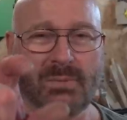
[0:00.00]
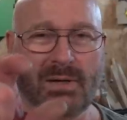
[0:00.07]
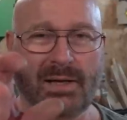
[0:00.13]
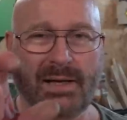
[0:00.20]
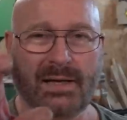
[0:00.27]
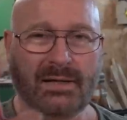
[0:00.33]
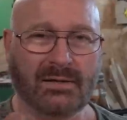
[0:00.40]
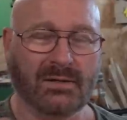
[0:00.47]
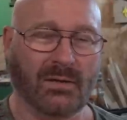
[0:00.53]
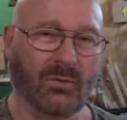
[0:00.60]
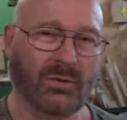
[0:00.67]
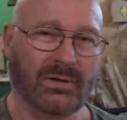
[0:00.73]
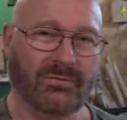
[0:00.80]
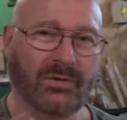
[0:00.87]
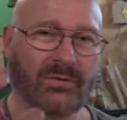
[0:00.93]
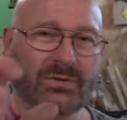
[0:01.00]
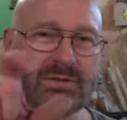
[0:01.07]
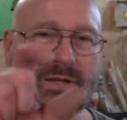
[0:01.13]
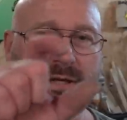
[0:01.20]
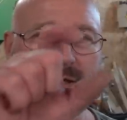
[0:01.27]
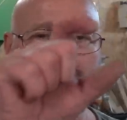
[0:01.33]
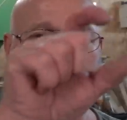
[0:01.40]
blade, only very
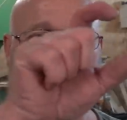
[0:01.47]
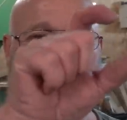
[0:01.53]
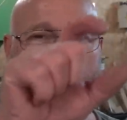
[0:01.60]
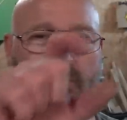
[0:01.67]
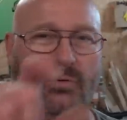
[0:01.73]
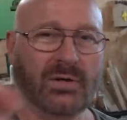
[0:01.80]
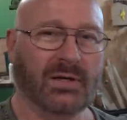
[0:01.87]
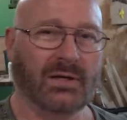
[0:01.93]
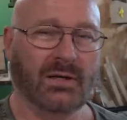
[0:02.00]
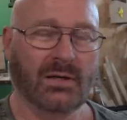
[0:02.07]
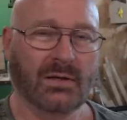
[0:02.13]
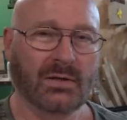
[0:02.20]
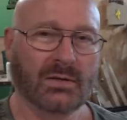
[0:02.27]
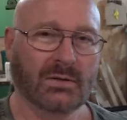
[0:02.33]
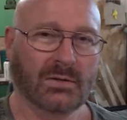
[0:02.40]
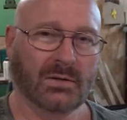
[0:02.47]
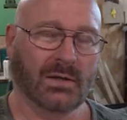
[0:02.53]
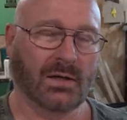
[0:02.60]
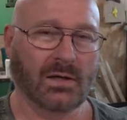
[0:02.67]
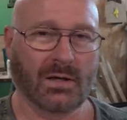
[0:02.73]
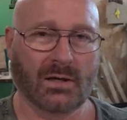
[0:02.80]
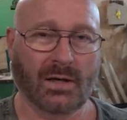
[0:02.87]
slightly tapering,
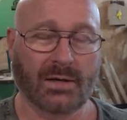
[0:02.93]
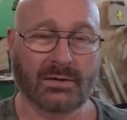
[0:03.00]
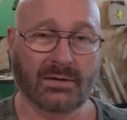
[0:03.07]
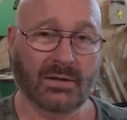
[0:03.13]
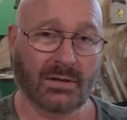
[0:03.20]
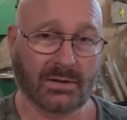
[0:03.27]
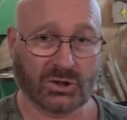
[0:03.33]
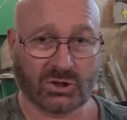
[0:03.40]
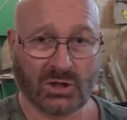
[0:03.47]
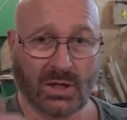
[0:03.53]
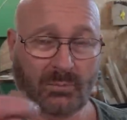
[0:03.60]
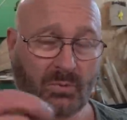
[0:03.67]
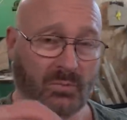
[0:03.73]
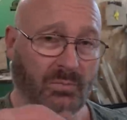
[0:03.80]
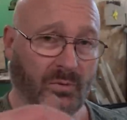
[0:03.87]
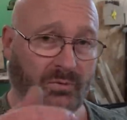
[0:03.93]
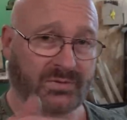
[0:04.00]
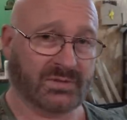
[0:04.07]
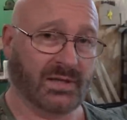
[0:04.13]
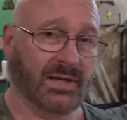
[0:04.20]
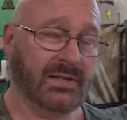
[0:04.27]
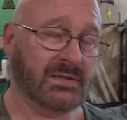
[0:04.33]
ideally sharp on both
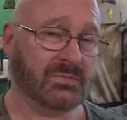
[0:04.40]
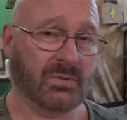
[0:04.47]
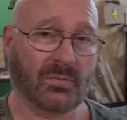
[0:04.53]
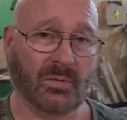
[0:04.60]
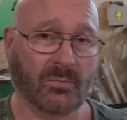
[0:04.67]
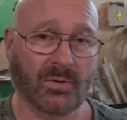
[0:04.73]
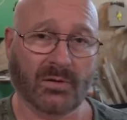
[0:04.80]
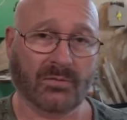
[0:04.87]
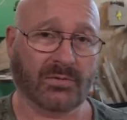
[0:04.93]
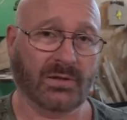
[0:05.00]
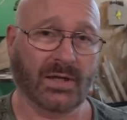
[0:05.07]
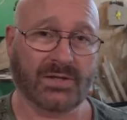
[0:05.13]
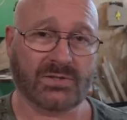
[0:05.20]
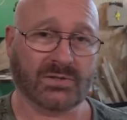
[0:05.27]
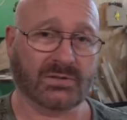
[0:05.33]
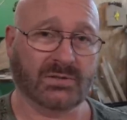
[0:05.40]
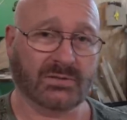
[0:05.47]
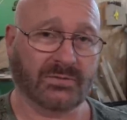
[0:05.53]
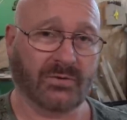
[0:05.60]
sides. Maybe one of the edges is